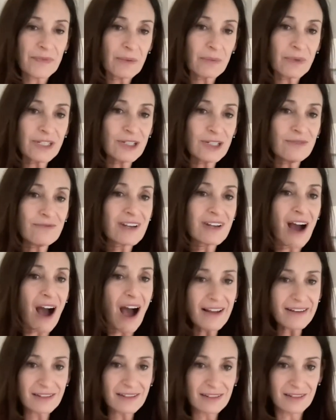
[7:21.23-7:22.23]
And what you've
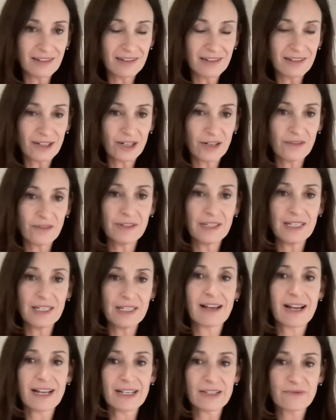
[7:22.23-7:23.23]
gotten over these
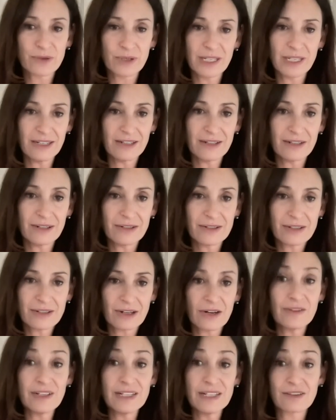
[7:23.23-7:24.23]
last forty years
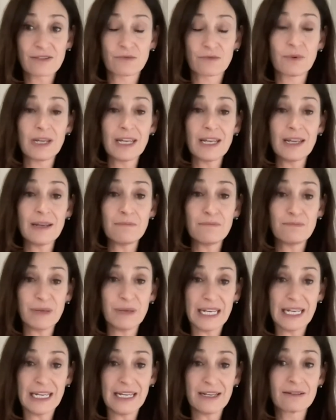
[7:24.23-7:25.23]
are these three
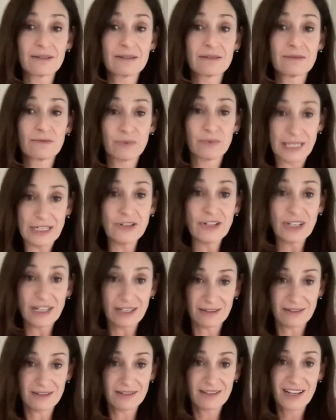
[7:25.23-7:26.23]
big
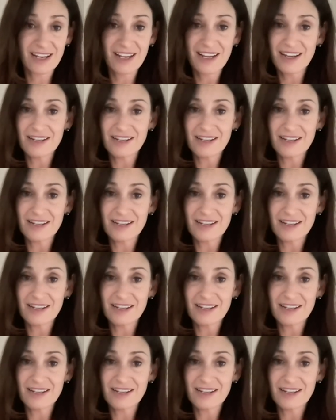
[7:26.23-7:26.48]
regions.